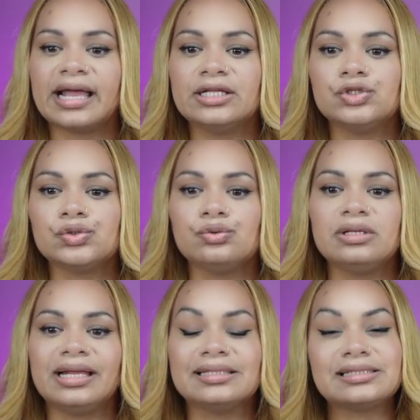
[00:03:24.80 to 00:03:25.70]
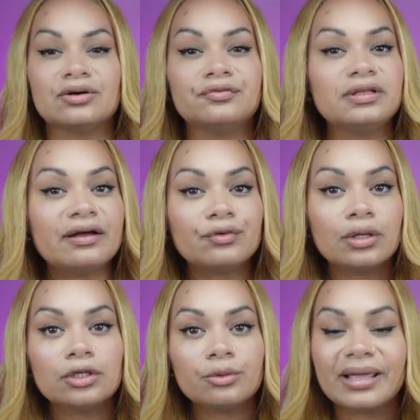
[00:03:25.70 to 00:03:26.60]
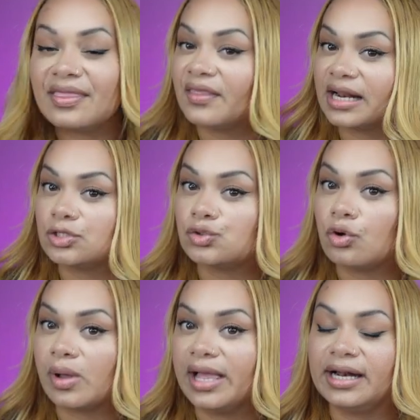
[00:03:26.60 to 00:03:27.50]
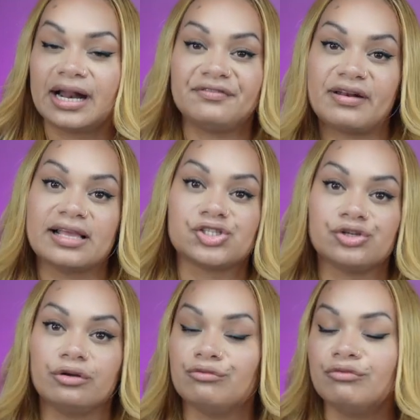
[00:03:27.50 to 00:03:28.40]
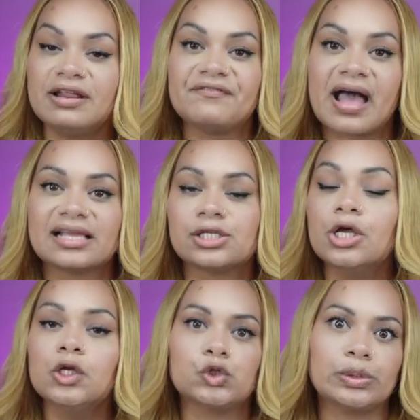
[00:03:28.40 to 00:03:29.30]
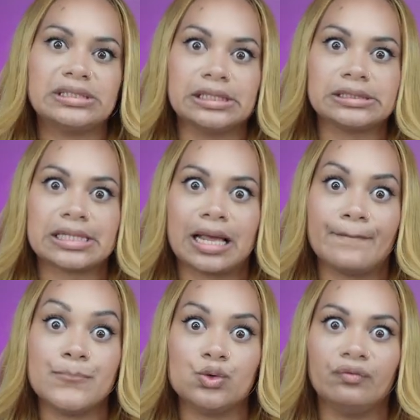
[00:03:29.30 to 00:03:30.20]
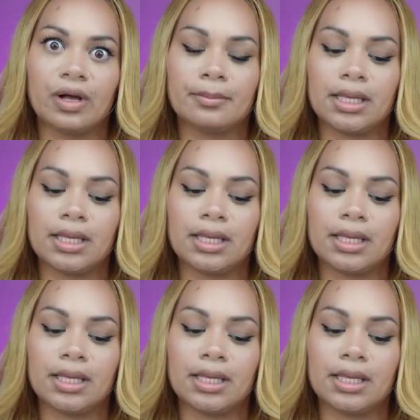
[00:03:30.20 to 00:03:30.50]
I do let it self-level a little bit, and then I do go ahead and I flash cure it really fast so it does not move on